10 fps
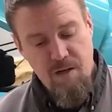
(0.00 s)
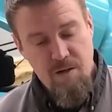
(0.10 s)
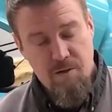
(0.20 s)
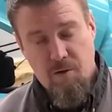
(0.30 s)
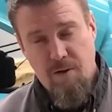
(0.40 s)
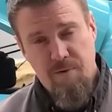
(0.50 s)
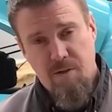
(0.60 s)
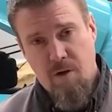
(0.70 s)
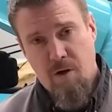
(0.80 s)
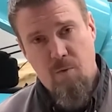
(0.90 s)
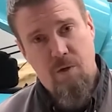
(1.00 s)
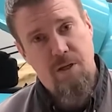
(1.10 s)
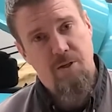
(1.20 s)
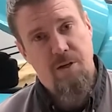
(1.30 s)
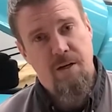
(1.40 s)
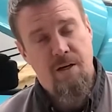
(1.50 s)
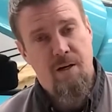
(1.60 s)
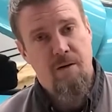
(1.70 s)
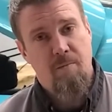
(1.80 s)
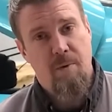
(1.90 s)
So give us a call, we'll get you in
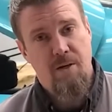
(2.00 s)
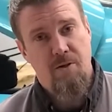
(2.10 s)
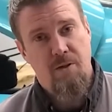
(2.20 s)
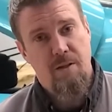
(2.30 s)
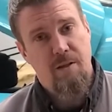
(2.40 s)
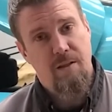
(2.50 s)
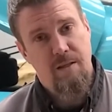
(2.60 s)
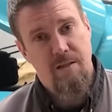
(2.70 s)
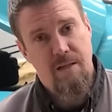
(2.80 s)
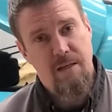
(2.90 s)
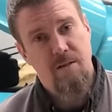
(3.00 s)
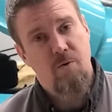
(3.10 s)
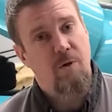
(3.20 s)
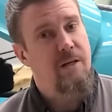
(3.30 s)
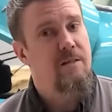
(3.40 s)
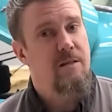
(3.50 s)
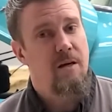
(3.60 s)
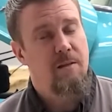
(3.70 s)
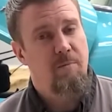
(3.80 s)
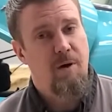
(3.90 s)
here, make sure that this is or is
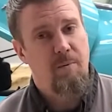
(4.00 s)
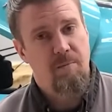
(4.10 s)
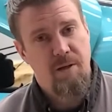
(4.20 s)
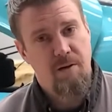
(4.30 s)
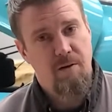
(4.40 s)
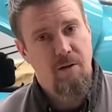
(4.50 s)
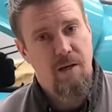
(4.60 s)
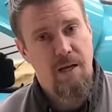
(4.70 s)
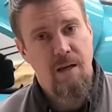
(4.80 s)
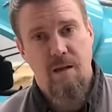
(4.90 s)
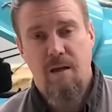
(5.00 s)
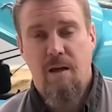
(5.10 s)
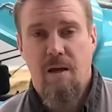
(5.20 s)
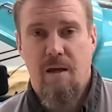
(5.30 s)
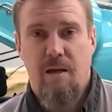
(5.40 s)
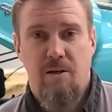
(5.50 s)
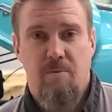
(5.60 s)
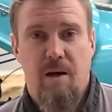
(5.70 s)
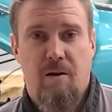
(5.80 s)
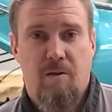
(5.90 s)
not the problem that you're looking at, and get you
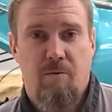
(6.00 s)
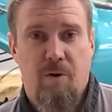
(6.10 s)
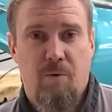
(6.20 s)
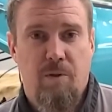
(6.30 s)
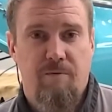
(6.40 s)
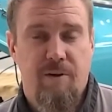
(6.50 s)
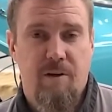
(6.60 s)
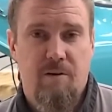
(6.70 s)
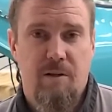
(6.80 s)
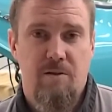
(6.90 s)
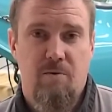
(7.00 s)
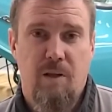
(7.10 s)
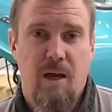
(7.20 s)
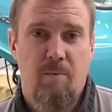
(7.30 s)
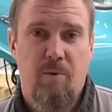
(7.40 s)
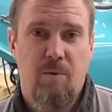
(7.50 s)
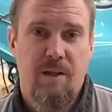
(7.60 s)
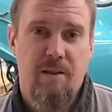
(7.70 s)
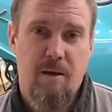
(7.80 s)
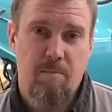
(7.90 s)
back on the road with a vehicle that is reliable
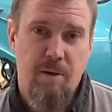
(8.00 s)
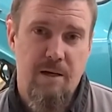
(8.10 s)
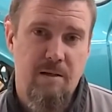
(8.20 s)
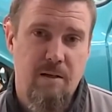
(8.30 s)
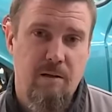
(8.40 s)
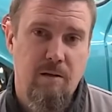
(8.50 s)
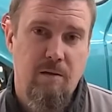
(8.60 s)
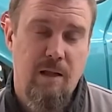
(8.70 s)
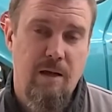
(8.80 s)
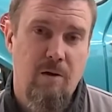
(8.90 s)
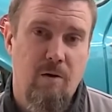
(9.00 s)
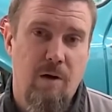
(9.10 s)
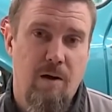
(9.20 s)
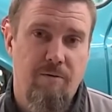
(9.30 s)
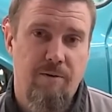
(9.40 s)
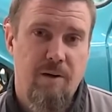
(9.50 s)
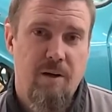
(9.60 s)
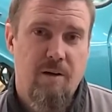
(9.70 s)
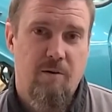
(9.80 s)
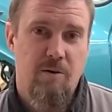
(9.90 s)
without that pesky little light going off.
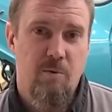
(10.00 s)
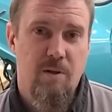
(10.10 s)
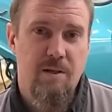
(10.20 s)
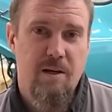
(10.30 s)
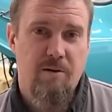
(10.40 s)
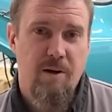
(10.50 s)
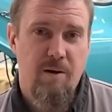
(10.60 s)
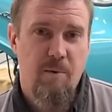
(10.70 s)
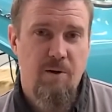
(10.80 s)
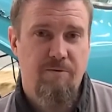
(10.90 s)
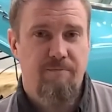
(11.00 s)
Chris with Integrity Automotive.